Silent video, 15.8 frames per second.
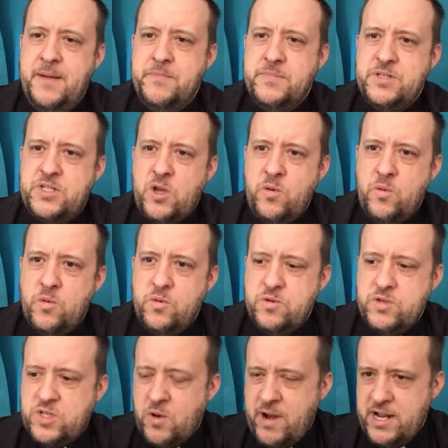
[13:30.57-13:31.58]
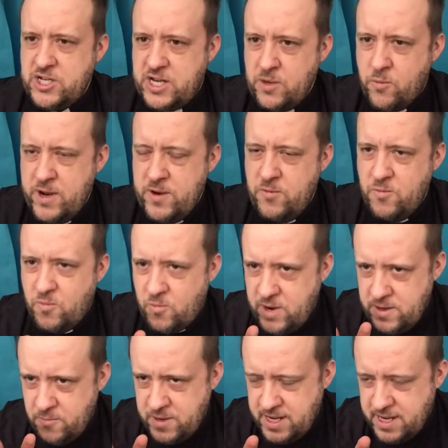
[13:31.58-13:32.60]
So actually, when
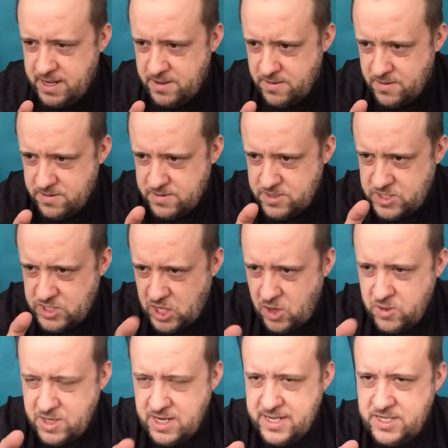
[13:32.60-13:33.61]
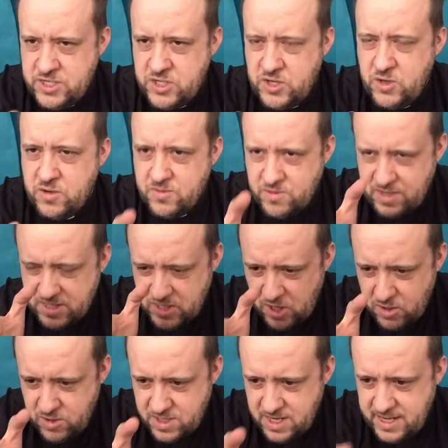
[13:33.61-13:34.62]
we're
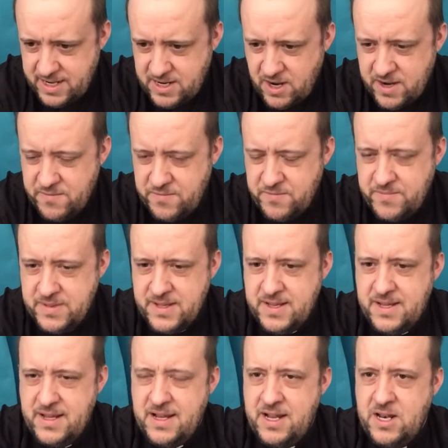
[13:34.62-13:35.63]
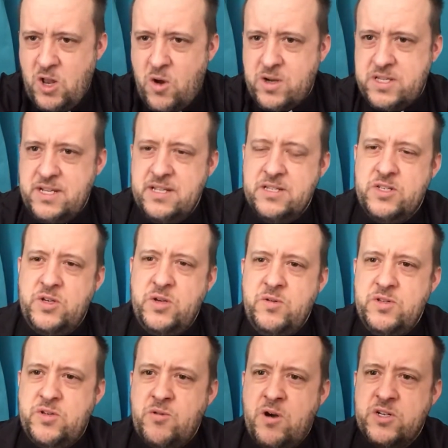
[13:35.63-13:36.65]
totally kind of locked into
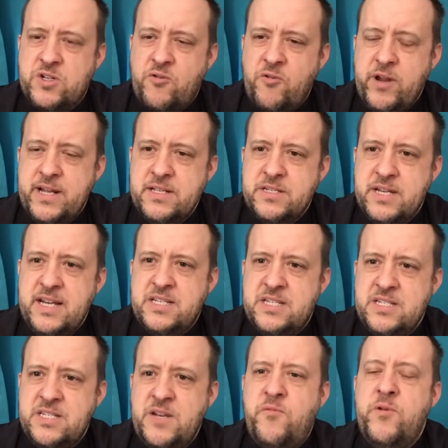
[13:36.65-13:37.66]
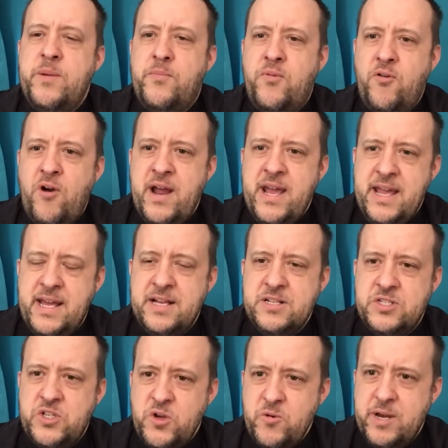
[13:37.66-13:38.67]
to our screens, it's as if we're praying
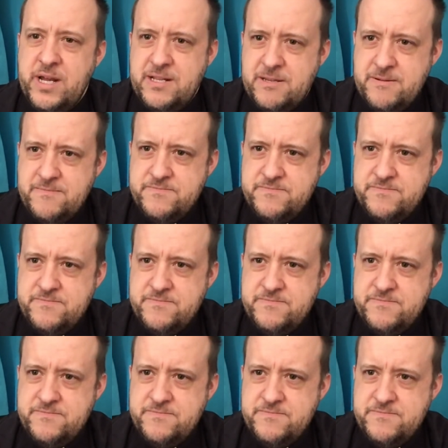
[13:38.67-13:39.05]
to it.